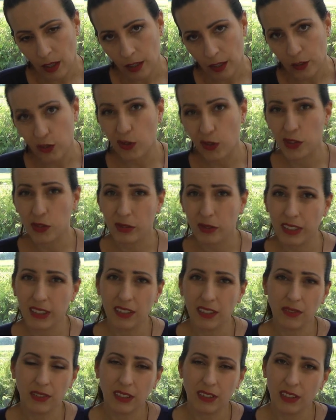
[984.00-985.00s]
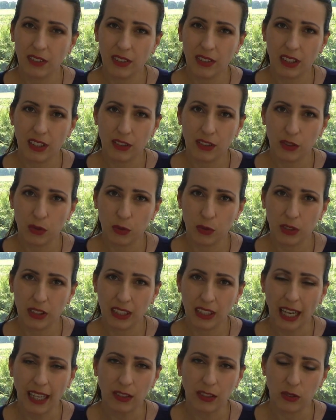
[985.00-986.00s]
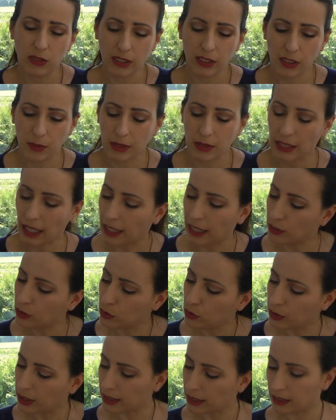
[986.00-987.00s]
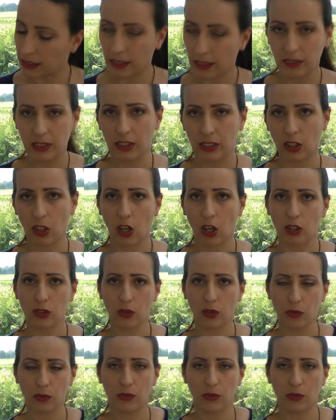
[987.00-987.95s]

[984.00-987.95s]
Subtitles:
You know, it's really difficult to decide on this, but I knew that there is a lot